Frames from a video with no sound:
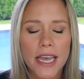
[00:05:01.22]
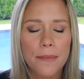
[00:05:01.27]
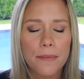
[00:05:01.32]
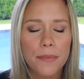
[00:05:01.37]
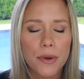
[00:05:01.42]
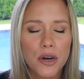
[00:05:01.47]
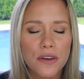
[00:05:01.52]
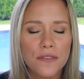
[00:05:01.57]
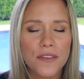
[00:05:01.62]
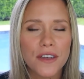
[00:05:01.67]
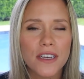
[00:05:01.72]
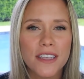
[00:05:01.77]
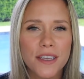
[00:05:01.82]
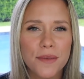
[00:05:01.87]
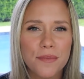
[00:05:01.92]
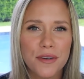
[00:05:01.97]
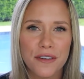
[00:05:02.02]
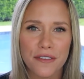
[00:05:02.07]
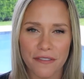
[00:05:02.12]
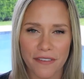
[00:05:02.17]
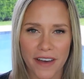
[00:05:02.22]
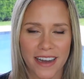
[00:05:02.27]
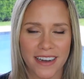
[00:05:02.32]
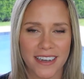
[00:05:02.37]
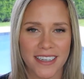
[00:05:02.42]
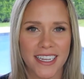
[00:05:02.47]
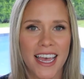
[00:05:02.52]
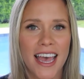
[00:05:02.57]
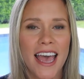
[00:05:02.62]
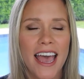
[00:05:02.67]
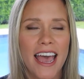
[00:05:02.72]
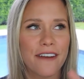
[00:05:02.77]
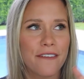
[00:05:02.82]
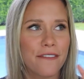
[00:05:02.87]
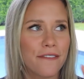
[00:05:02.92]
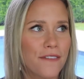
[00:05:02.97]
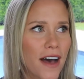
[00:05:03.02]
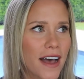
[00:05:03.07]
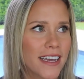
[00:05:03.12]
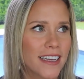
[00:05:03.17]
and perfectly perfect and
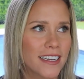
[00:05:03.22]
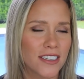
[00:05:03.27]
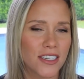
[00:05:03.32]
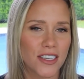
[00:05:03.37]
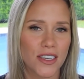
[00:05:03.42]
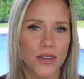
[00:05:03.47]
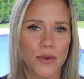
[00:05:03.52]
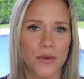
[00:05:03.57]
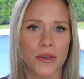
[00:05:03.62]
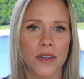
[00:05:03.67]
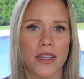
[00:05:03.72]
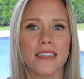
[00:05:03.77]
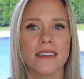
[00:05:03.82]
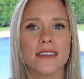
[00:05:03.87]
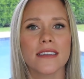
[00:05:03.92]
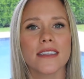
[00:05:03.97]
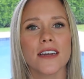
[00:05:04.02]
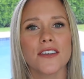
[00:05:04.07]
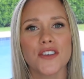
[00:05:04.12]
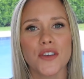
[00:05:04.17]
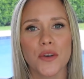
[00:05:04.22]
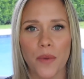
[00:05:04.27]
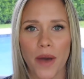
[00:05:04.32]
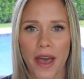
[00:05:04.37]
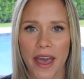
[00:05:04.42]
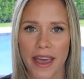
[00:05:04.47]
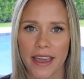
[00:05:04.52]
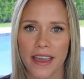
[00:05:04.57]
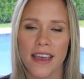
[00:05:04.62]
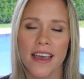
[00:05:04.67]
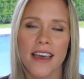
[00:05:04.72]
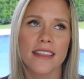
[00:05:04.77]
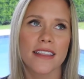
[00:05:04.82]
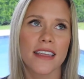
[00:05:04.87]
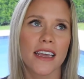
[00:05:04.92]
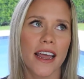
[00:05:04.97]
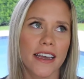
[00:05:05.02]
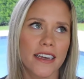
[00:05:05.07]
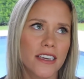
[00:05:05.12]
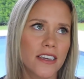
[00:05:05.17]
fine-tune in such a way
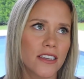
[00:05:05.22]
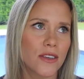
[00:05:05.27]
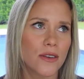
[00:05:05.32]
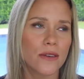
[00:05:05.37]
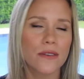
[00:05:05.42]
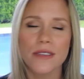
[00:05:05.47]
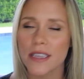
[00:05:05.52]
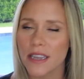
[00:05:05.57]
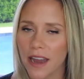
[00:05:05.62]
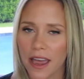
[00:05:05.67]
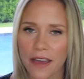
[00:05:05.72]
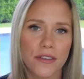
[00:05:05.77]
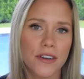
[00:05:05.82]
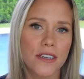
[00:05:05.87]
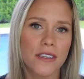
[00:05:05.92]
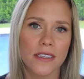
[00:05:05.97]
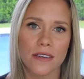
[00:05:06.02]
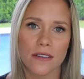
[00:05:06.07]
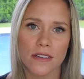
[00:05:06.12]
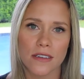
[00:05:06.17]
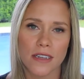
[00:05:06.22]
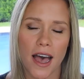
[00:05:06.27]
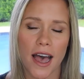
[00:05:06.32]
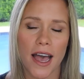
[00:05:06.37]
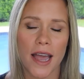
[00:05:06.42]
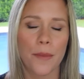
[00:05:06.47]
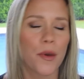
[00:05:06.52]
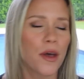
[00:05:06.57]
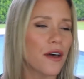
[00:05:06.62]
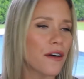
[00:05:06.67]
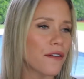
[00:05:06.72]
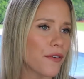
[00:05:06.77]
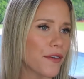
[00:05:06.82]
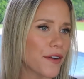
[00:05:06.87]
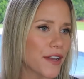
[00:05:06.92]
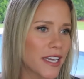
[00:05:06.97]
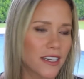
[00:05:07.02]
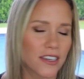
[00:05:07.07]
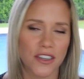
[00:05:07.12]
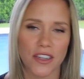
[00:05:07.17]
that I can use it every single time for
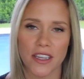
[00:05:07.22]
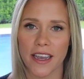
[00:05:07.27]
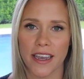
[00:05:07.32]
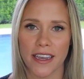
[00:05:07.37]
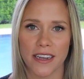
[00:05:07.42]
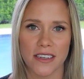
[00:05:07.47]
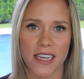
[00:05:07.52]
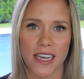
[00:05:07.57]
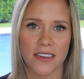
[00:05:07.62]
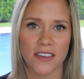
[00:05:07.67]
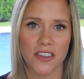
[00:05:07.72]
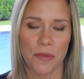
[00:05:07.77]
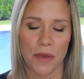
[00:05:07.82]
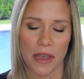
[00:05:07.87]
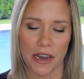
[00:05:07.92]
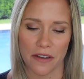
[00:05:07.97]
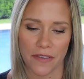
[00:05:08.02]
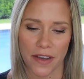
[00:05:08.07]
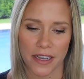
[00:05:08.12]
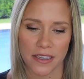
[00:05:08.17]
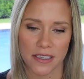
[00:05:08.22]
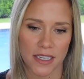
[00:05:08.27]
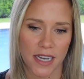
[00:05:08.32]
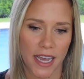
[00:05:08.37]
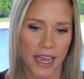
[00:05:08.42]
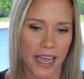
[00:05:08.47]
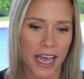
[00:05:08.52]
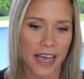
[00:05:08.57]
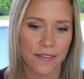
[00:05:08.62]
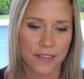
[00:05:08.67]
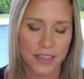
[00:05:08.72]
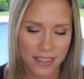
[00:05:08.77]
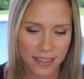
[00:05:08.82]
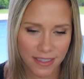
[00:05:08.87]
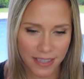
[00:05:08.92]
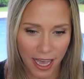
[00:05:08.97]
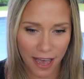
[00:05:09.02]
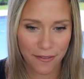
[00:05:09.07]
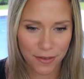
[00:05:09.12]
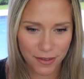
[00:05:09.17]
each thing I intend to manifest. I have a
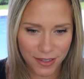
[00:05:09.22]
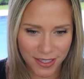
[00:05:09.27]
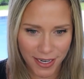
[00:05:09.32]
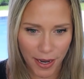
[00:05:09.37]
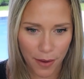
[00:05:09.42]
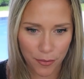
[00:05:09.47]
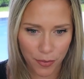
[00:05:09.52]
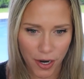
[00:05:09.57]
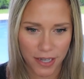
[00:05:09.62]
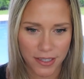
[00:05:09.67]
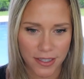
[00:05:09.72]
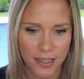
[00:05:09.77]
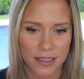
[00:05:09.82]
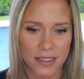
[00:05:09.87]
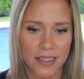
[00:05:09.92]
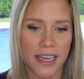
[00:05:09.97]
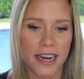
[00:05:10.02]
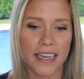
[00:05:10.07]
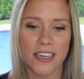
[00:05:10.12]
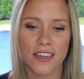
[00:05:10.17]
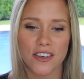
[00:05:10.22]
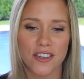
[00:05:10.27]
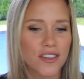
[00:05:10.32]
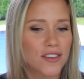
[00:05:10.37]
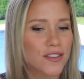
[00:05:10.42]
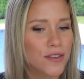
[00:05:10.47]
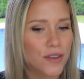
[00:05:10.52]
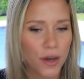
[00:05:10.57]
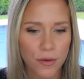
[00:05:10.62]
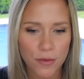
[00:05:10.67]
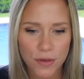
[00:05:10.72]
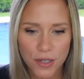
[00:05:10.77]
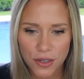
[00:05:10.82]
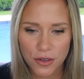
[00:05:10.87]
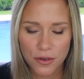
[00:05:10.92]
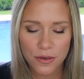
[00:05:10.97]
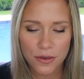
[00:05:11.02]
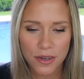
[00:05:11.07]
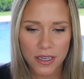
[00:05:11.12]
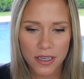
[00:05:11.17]
7-step process that I can just go
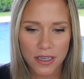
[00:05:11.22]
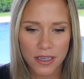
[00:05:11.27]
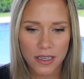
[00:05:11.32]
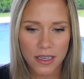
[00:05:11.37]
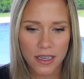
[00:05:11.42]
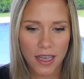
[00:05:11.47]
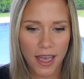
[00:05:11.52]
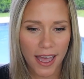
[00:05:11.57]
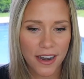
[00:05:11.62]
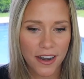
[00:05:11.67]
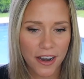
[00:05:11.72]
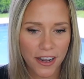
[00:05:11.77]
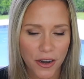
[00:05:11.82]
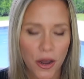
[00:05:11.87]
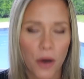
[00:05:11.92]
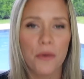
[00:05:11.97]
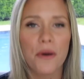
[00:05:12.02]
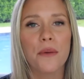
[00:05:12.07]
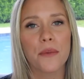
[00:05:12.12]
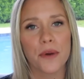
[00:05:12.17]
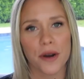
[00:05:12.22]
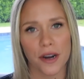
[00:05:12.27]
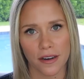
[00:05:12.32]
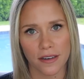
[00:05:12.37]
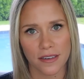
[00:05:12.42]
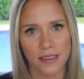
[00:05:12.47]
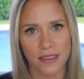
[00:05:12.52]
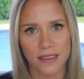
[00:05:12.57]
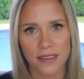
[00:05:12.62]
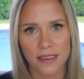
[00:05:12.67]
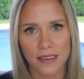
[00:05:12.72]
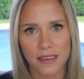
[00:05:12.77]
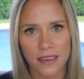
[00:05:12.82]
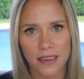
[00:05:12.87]
to, and I know it works.